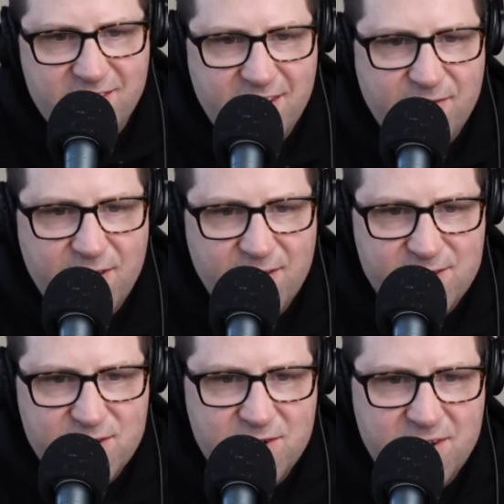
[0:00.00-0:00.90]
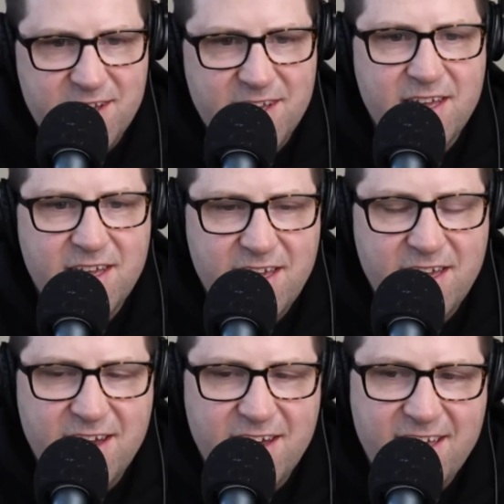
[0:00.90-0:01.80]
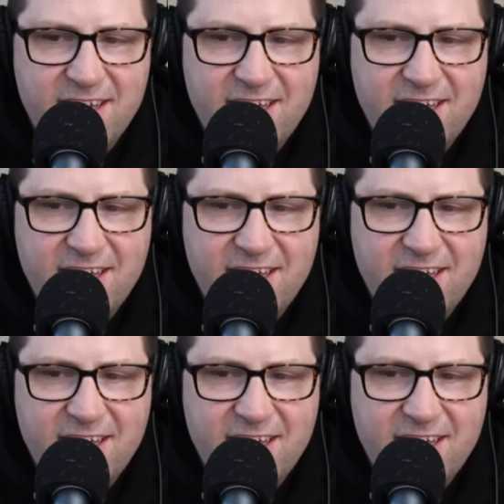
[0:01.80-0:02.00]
stuff they were shooting. Sure. Yeah.